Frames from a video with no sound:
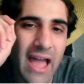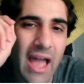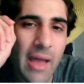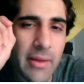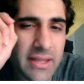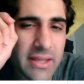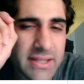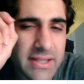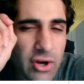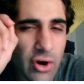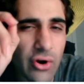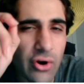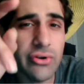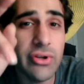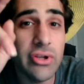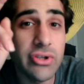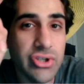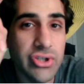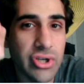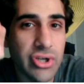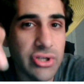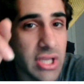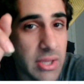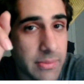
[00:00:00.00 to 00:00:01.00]
it's hard to
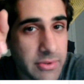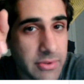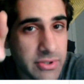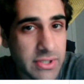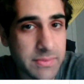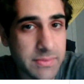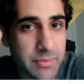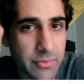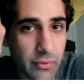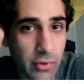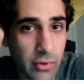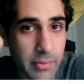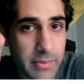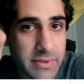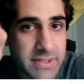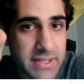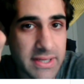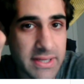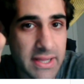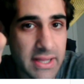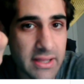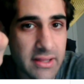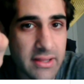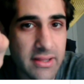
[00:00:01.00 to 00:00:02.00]
judge Kimmich's performance
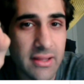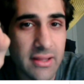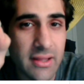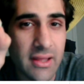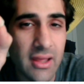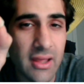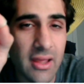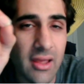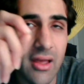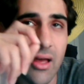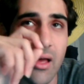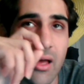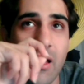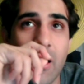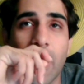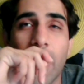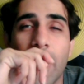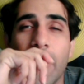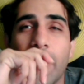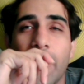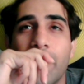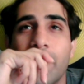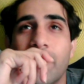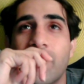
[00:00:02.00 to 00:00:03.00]
today
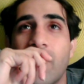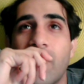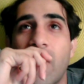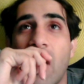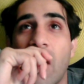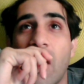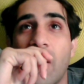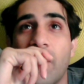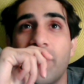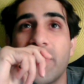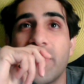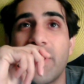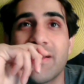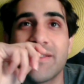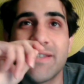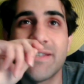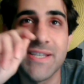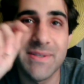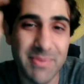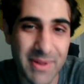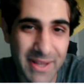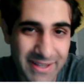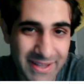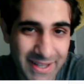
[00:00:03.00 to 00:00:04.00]
because he's
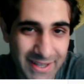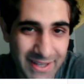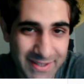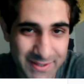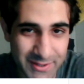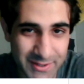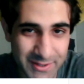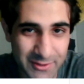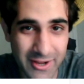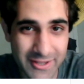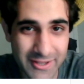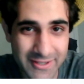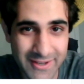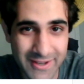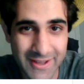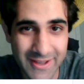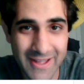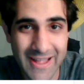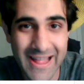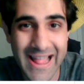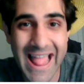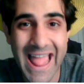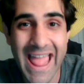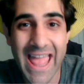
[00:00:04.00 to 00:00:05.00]
playing next to Goretzka.
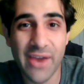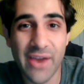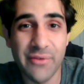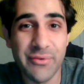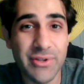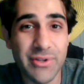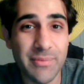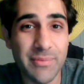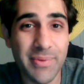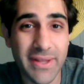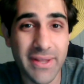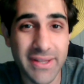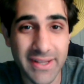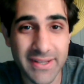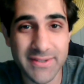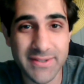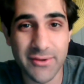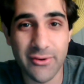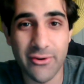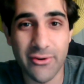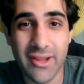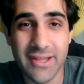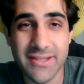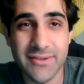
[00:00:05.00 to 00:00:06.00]
And when you play next to
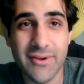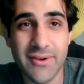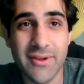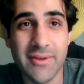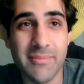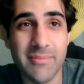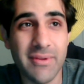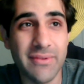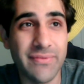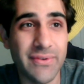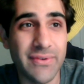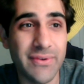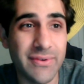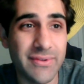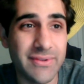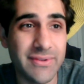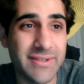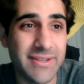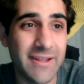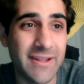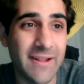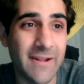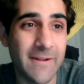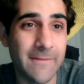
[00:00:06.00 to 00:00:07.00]
Goretzka in midfield,
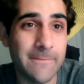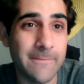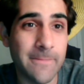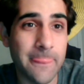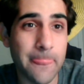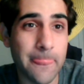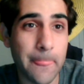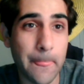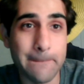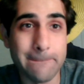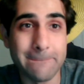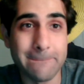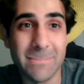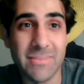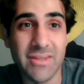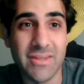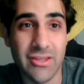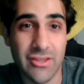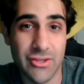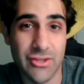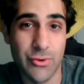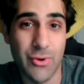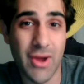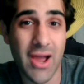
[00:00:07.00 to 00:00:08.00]

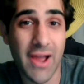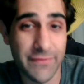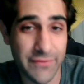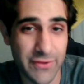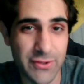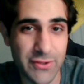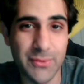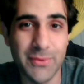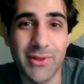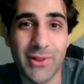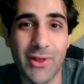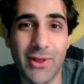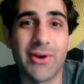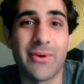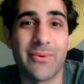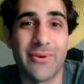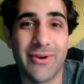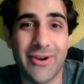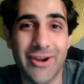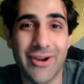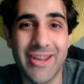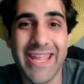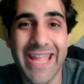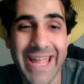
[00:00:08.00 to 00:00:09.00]
you have to do a lot of
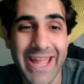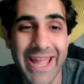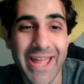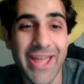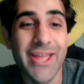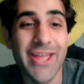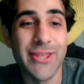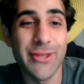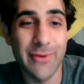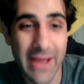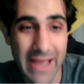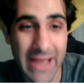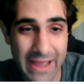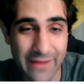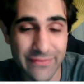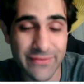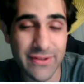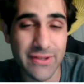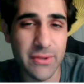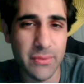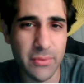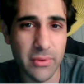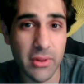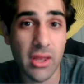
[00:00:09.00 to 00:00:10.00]
work. You have to
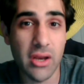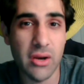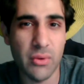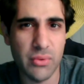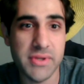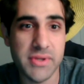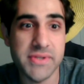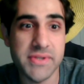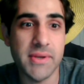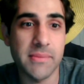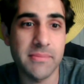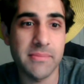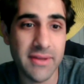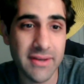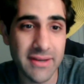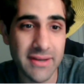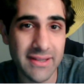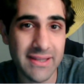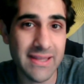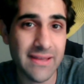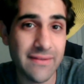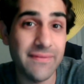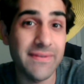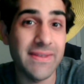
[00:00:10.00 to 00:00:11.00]
do a lot of work. So I'm going to
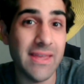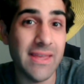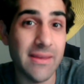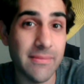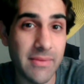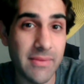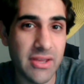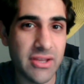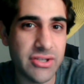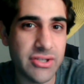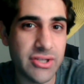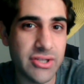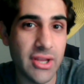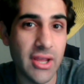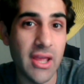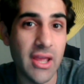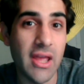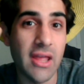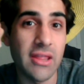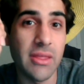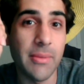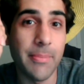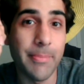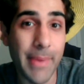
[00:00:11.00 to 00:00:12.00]
give Kimmich
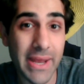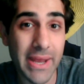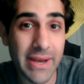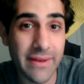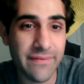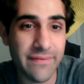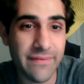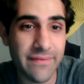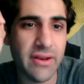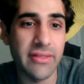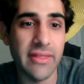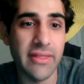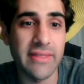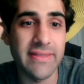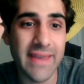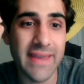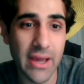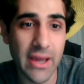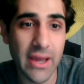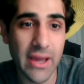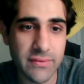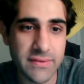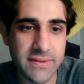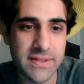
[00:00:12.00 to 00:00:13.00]
the benefit of the
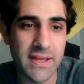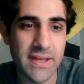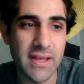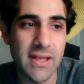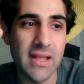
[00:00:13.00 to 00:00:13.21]
doubt.